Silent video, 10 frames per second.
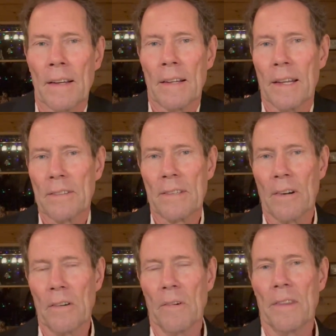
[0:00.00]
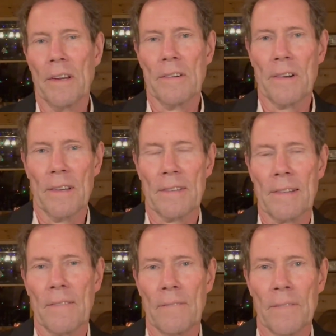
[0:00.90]
Let's start with interest.
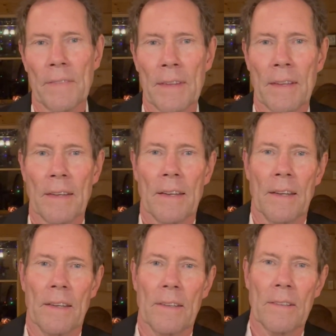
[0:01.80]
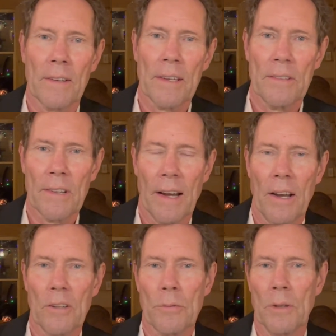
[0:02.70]
You look at your
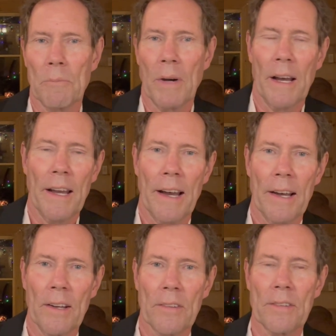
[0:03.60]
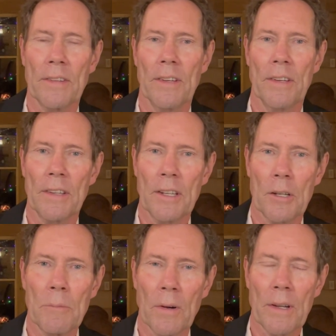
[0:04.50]
house, when you buy a house, and you get
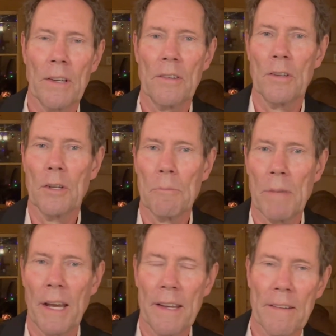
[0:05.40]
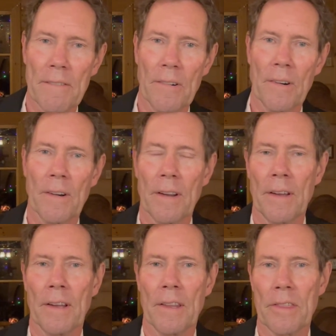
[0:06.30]
a mortgage, and you pay it for
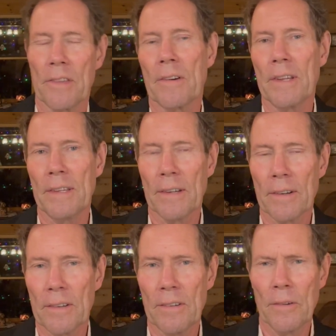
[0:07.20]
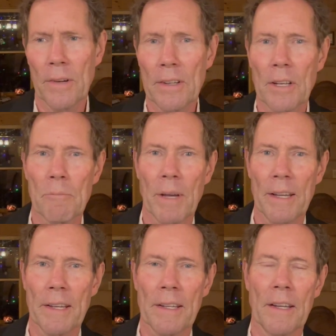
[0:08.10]
30 years, you end up
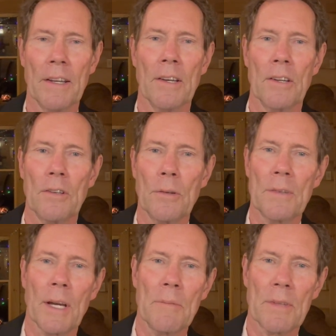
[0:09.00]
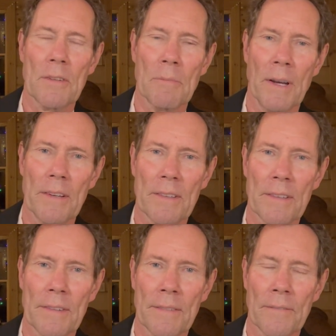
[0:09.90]
paying 2 times as much
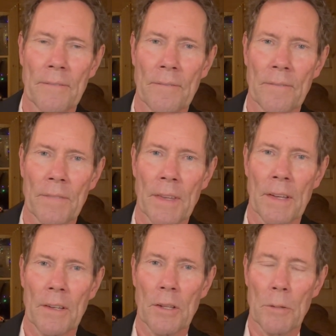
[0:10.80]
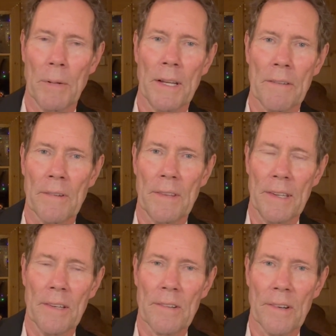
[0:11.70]
to the bank for the
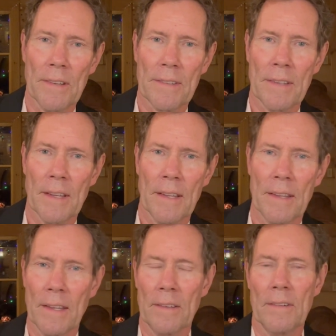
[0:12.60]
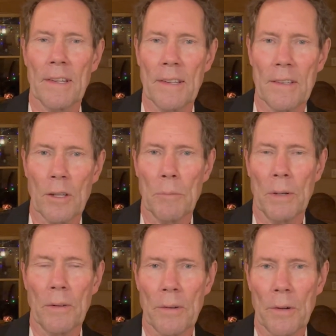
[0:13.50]
interest than you did to the
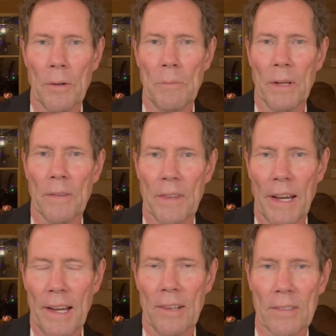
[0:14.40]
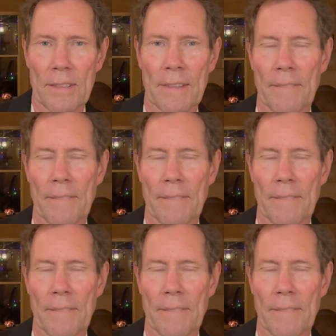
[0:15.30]
builder who built the house.